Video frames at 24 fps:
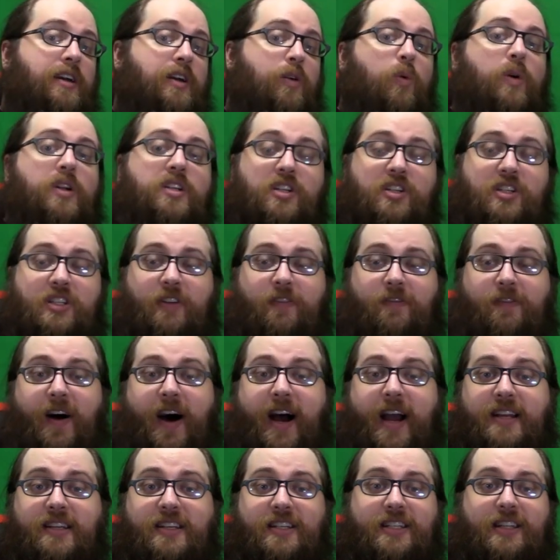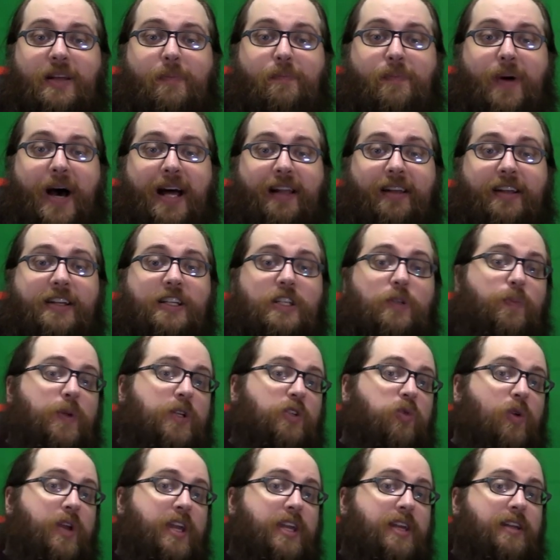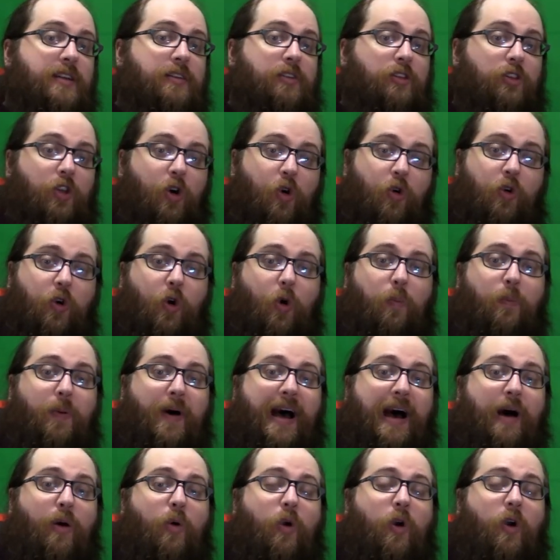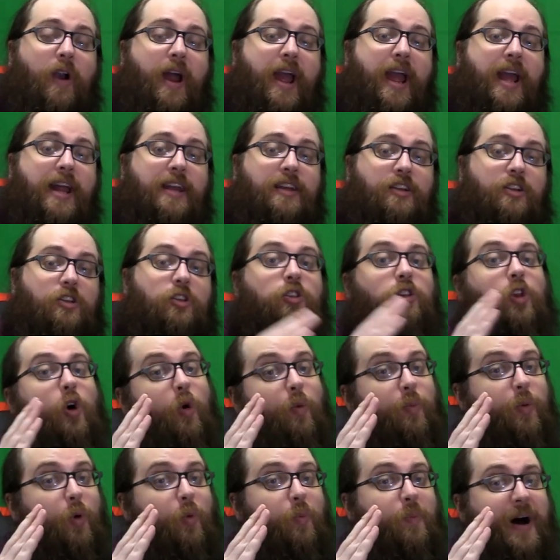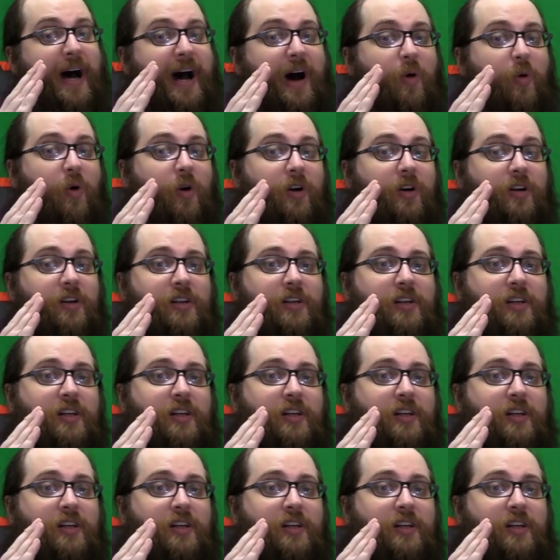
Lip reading: which is defined as the balance between local power and global power.